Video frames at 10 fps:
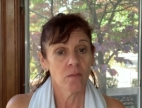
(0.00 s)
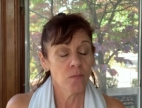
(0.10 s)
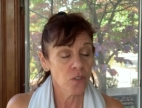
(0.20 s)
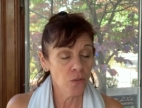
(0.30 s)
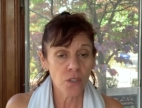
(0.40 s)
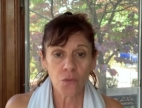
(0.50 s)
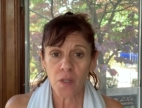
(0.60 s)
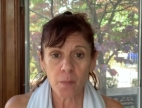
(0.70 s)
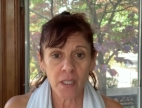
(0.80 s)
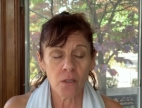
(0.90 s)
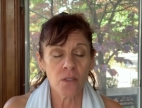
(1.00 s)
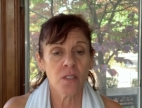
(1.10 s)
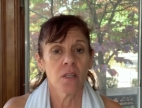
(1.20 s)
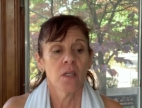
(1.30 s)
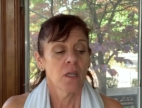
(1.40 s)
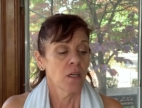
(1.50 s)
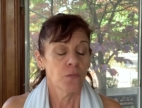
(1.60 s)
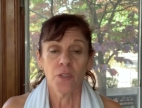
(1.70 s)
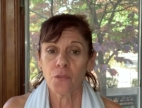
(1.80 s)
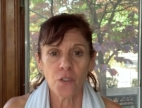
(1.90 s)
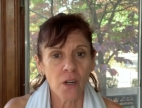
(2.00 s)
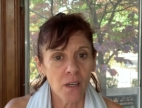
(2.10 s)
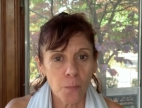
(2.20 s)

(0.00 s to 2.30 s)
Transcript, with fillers: Two to three meals, even if you're not a